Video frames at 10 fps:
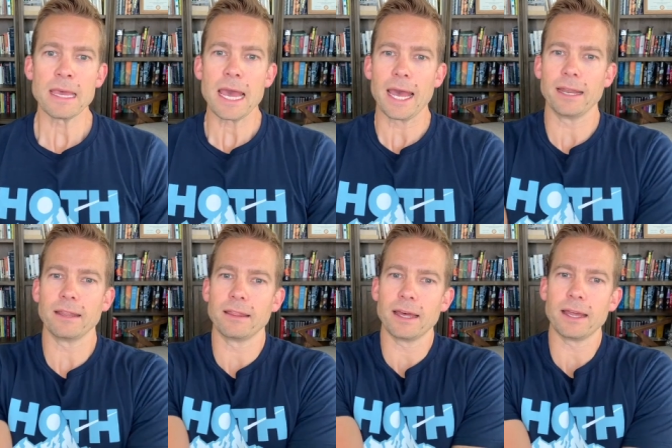And
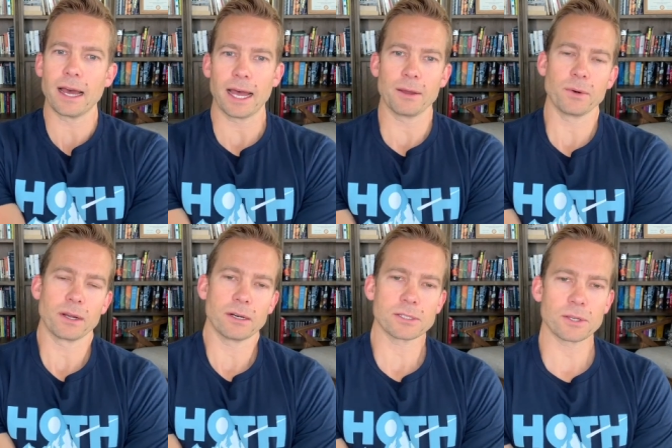then I would
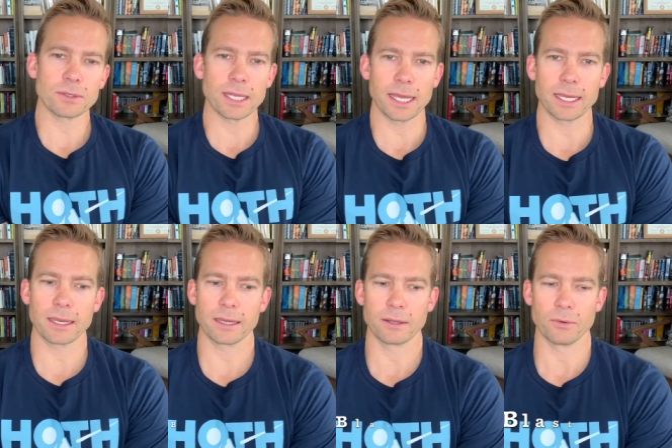also
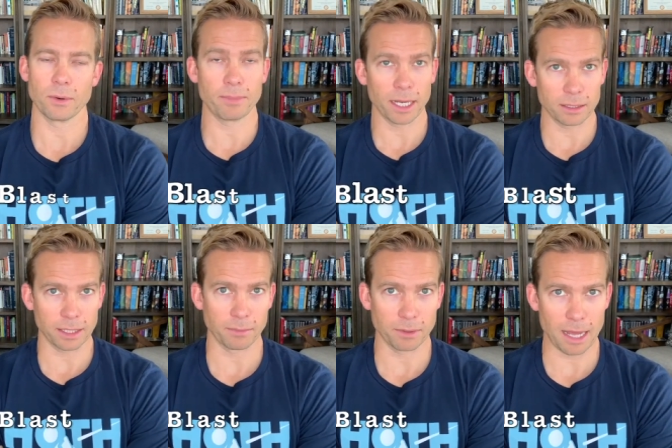take
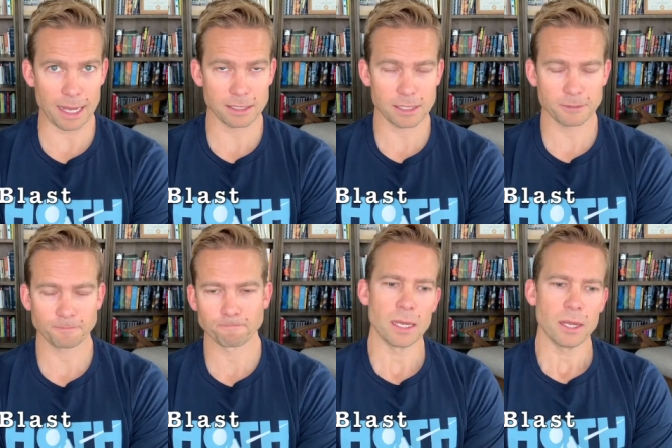Repelling Blast.
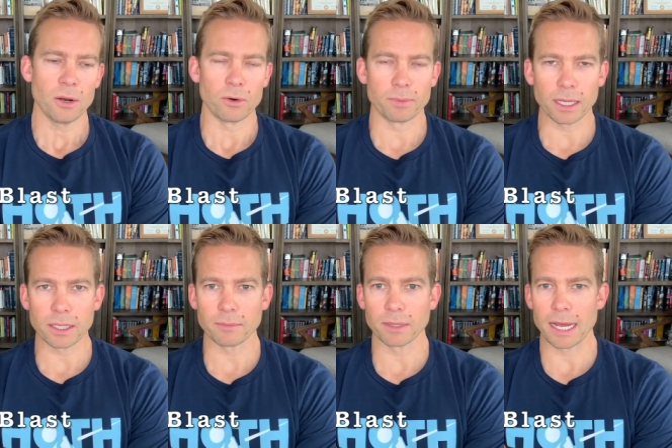
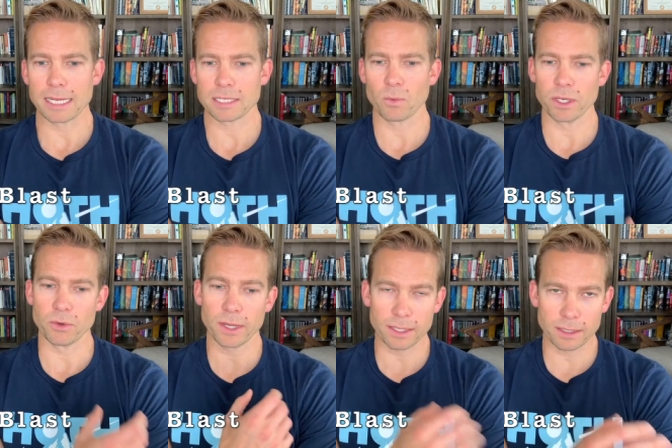Repelling Blast, when you
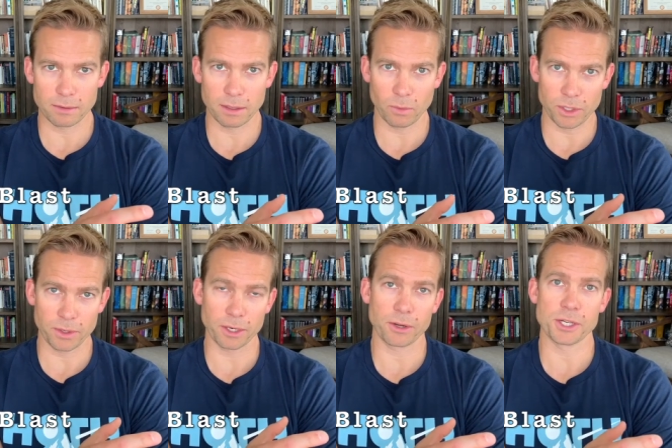hit
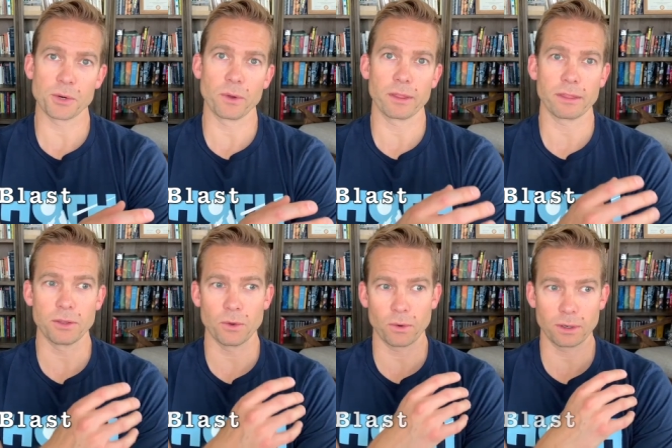a creature with
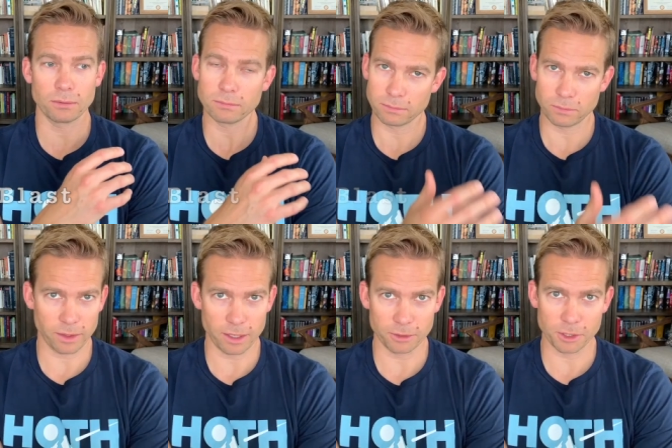
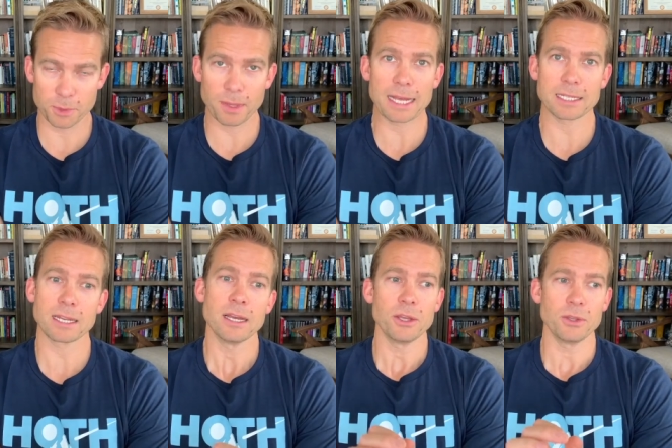an Eldritch Blast,
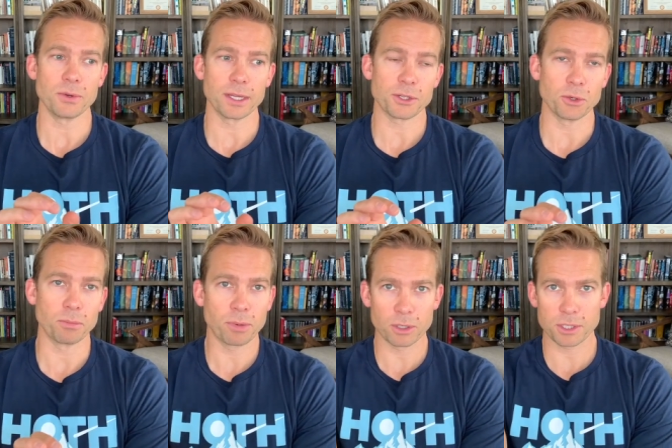you get to
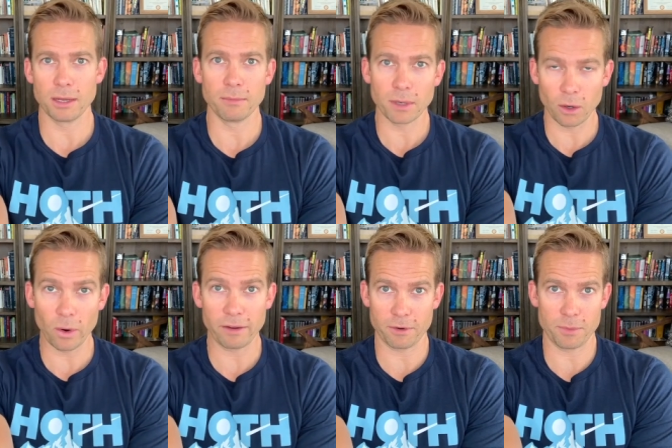push them
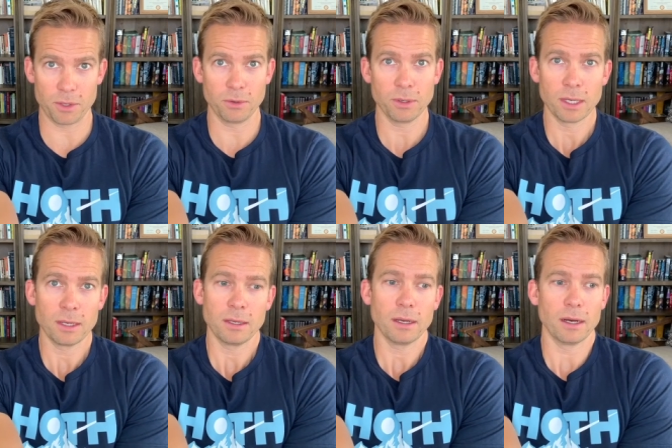away from you
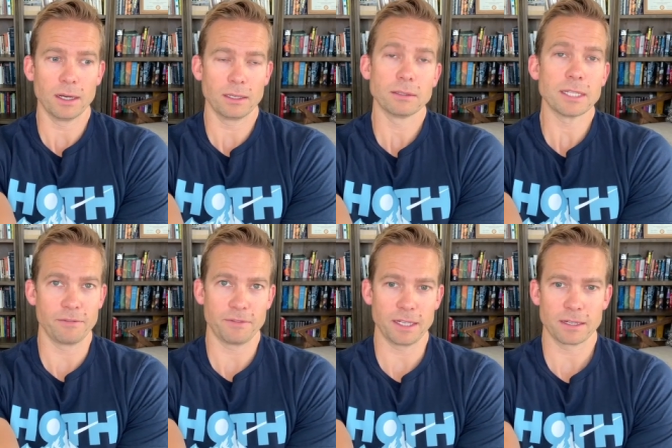10
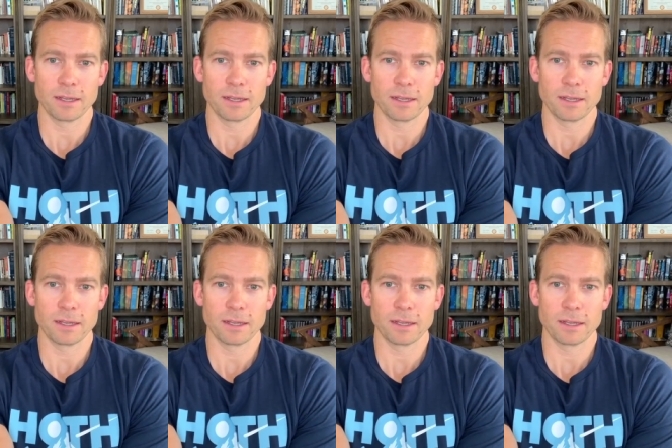feet.